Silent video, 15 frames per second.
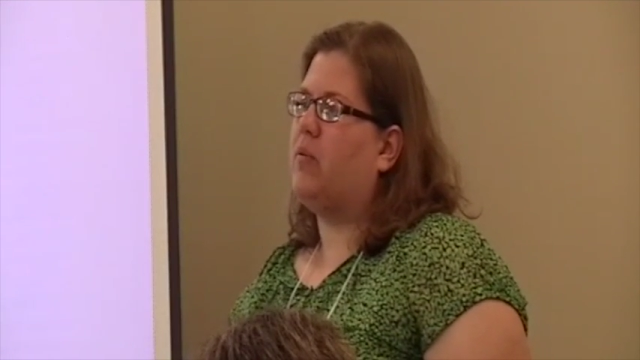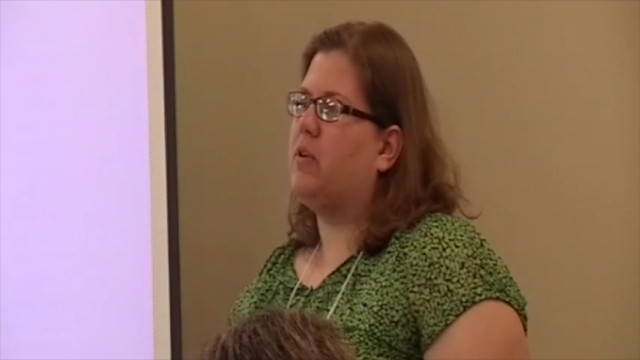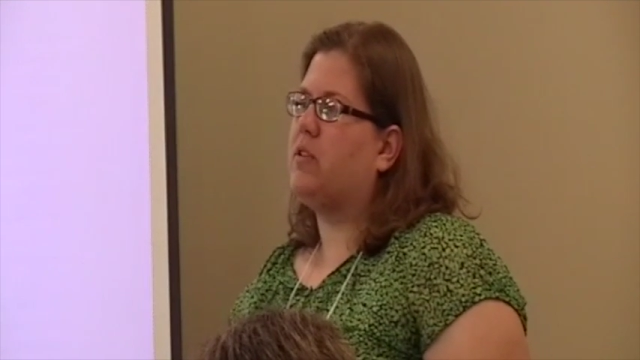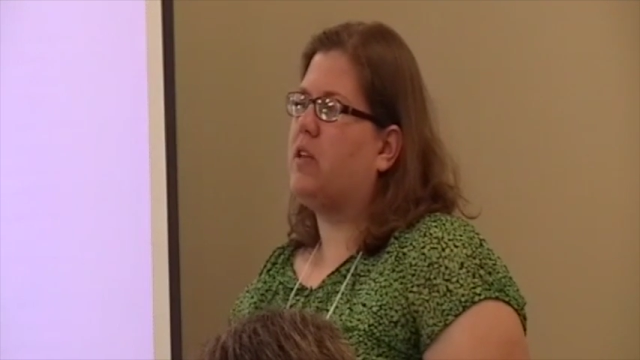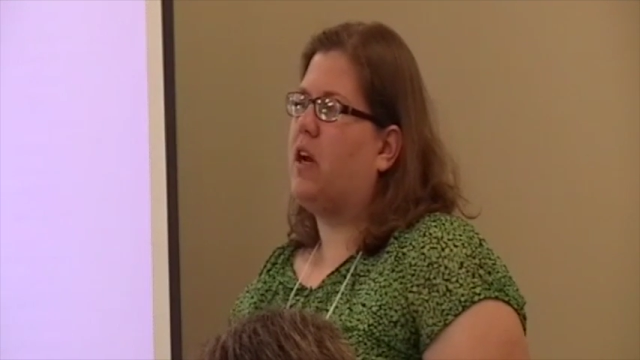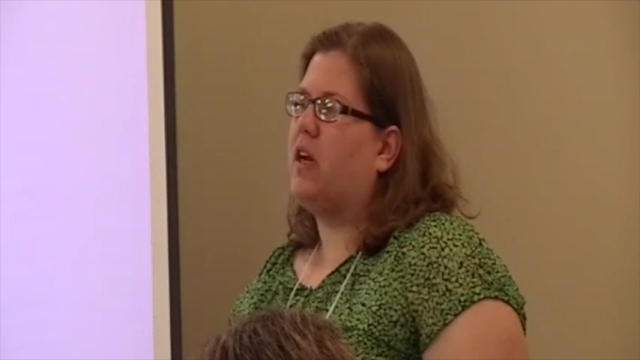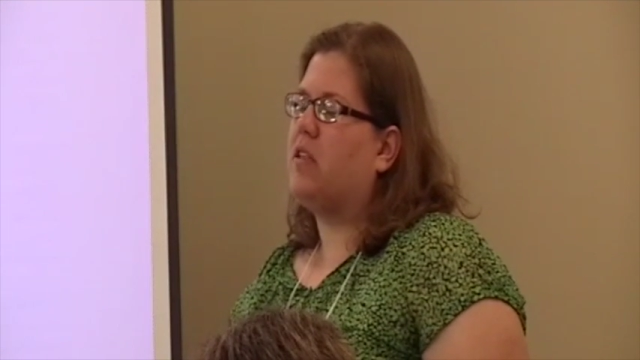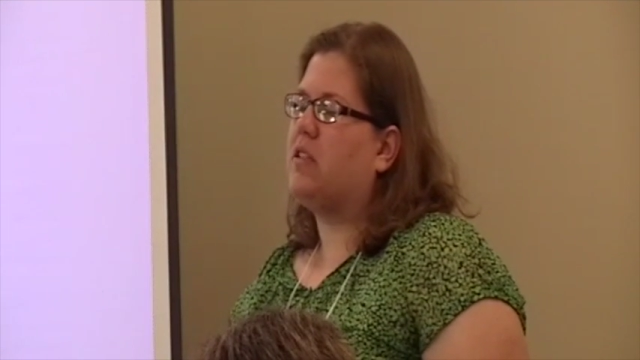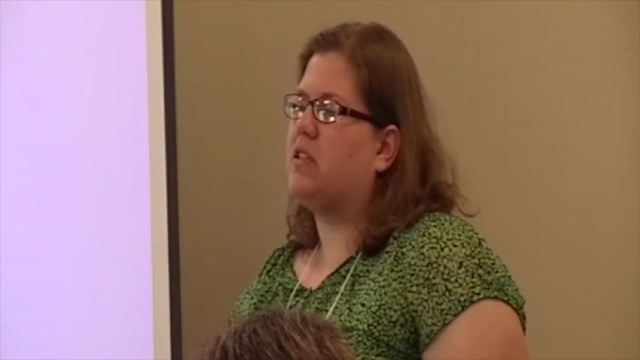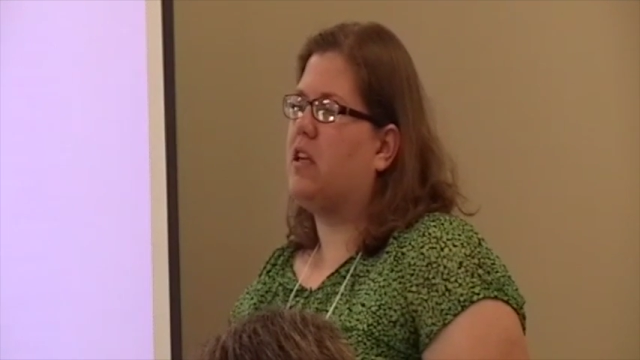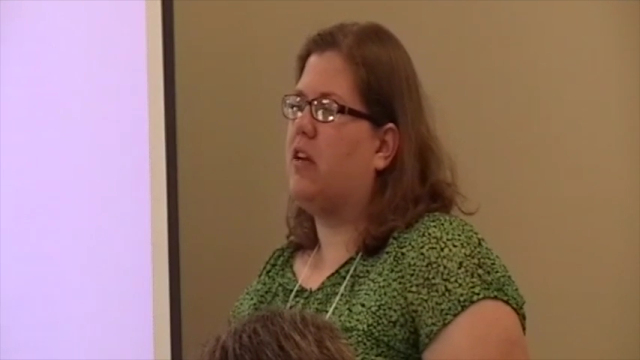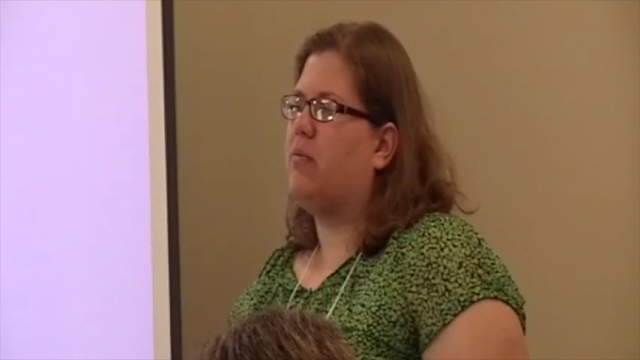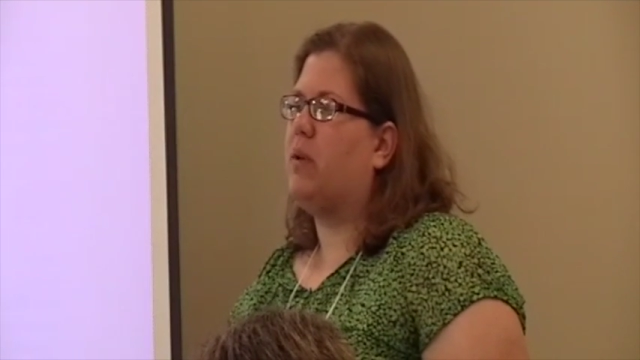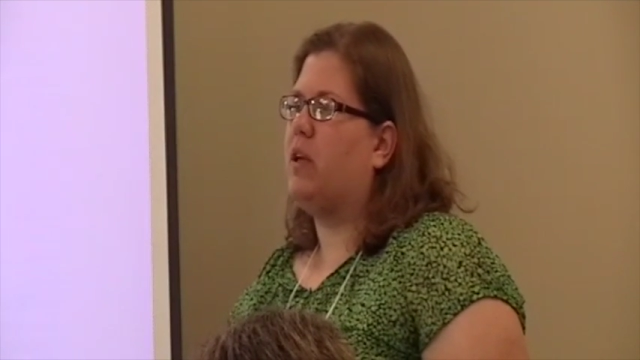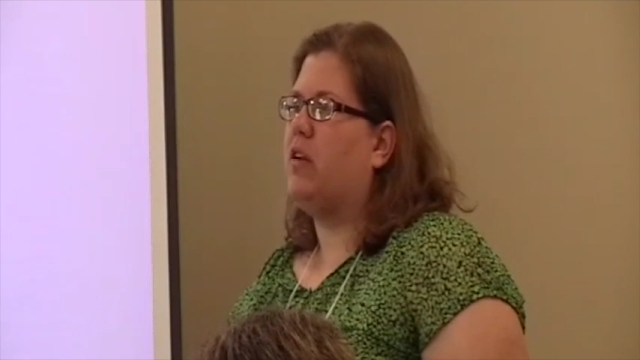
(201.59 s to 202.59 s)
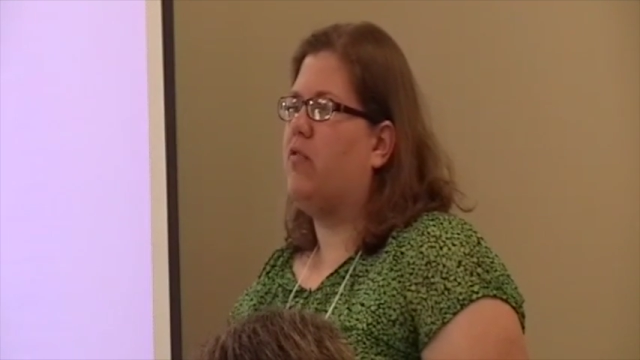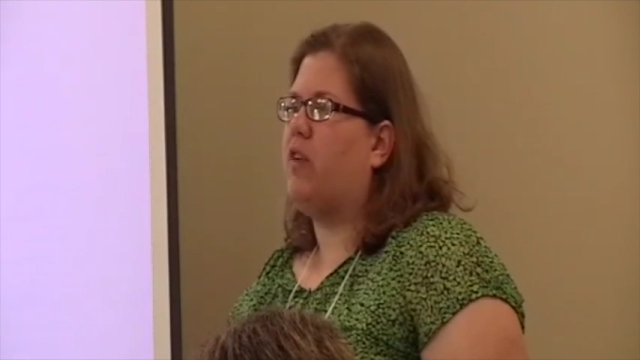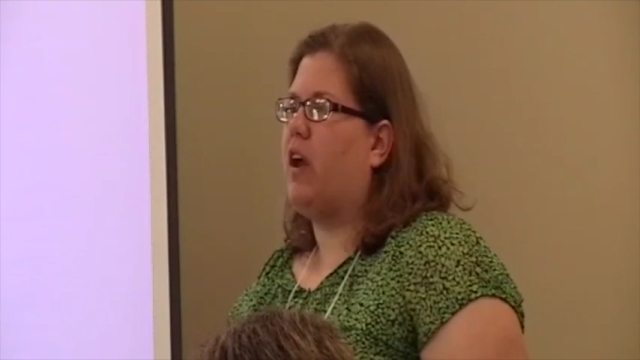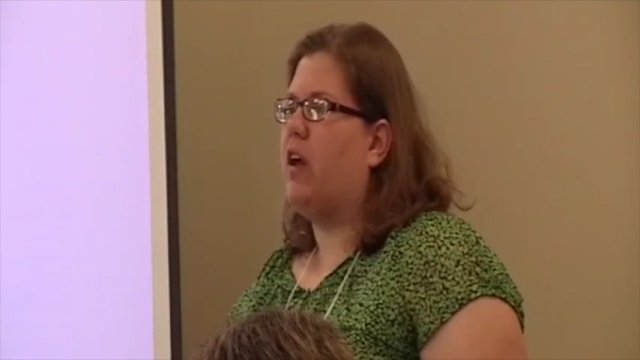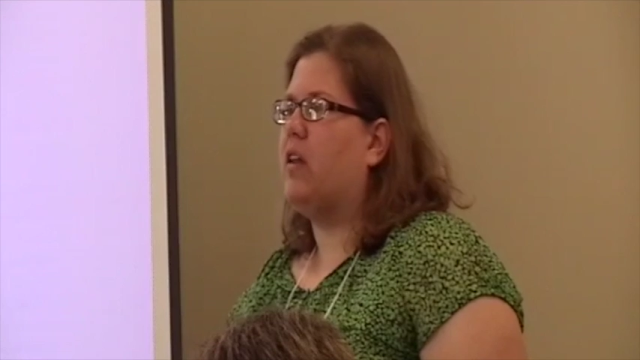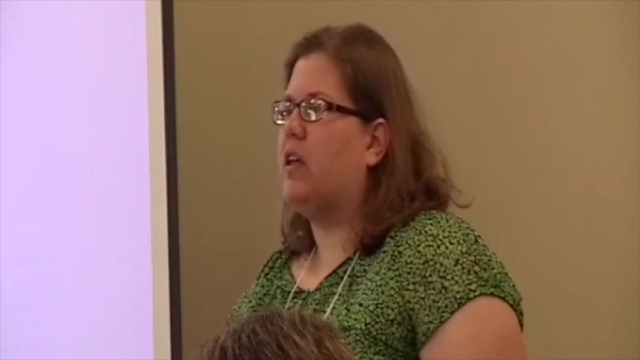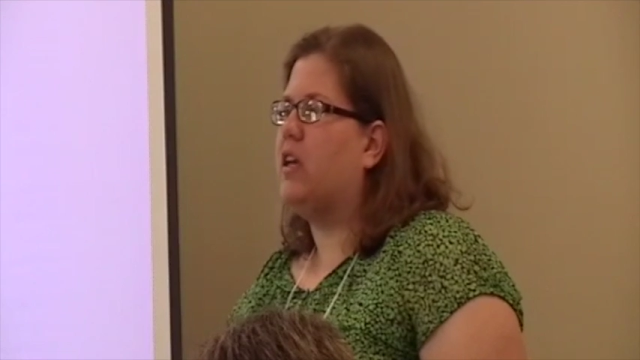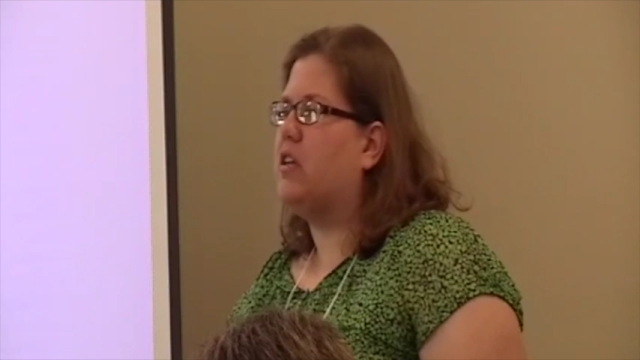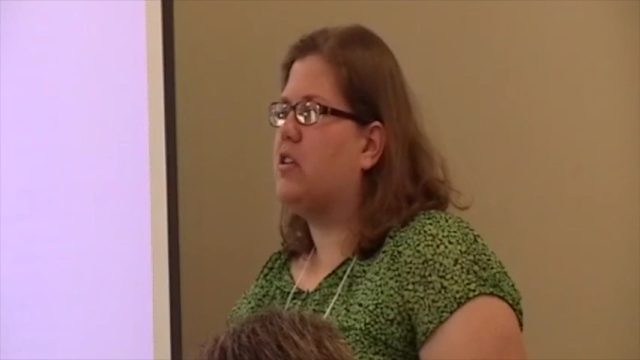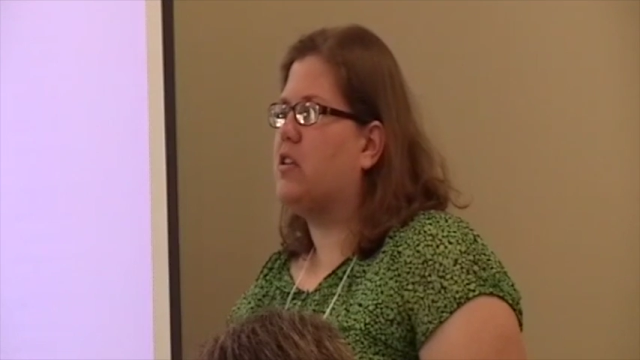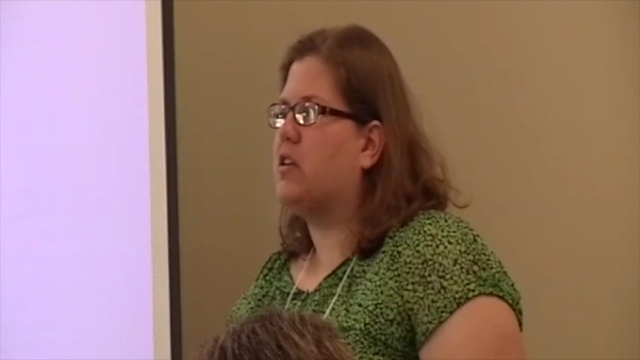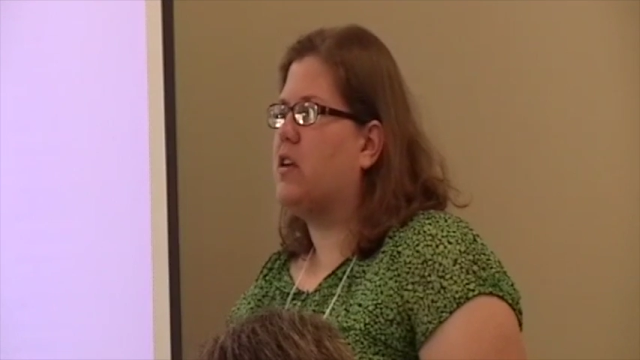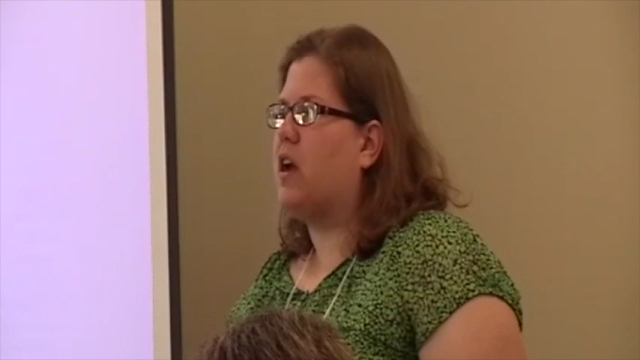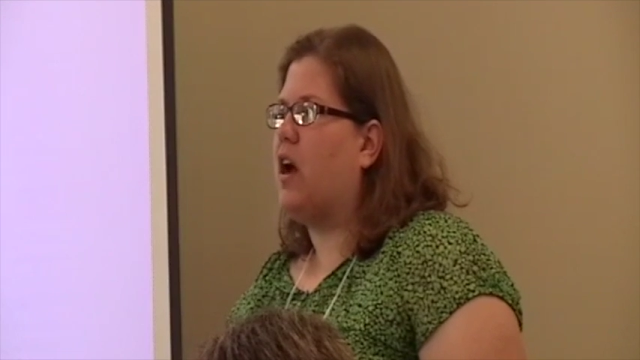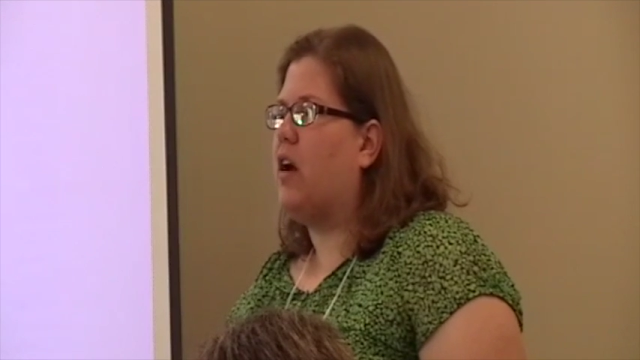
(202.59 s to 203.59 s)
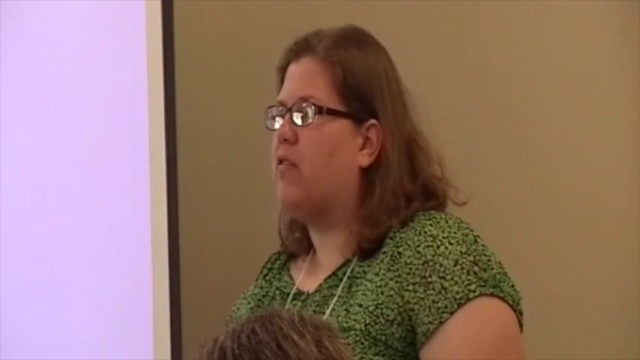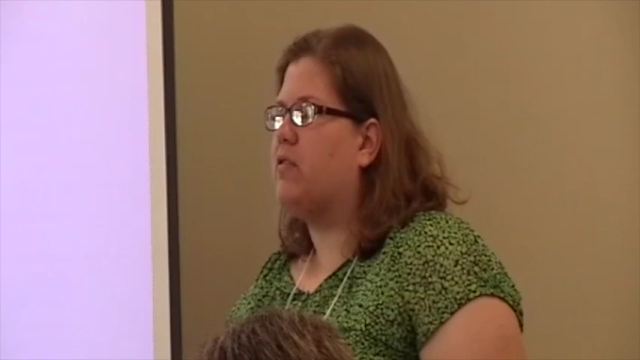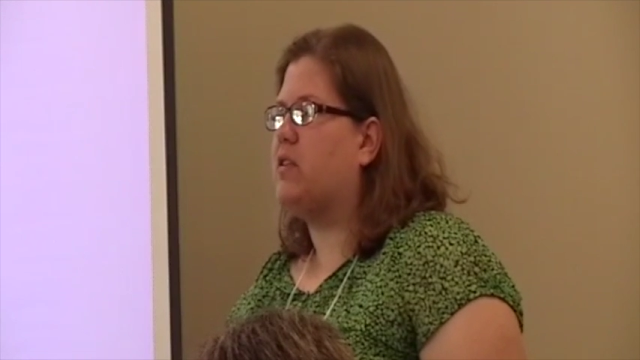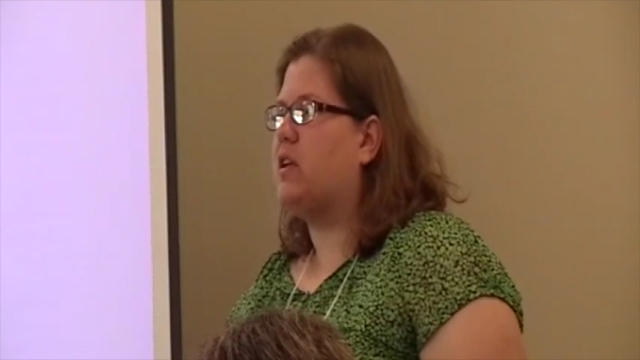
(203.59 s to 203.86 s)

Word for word: in Wisconsin have been in violation of